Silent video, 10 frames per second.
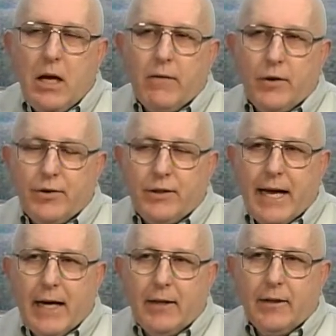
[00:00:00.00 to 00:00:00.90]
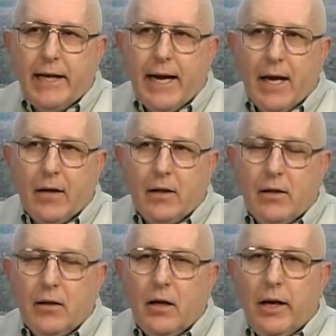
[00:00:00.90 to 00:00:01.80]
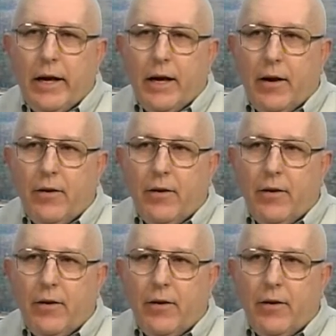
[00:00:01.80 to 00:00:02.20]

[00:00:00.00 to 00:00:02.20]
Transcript: versus out in the county. And